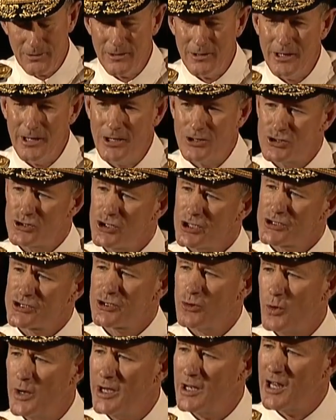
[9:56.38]
It's just
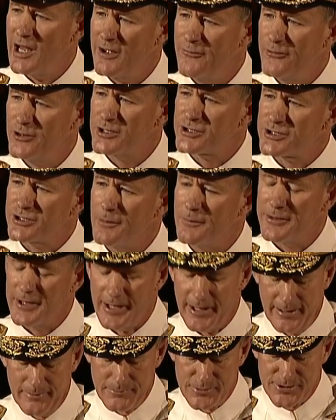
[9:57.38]
the way life is
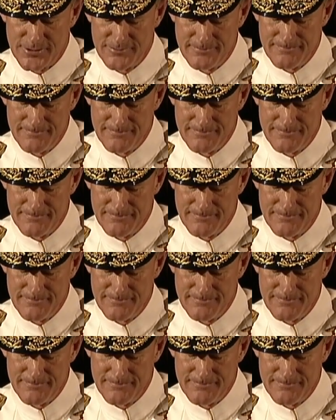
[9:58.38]
sometimes.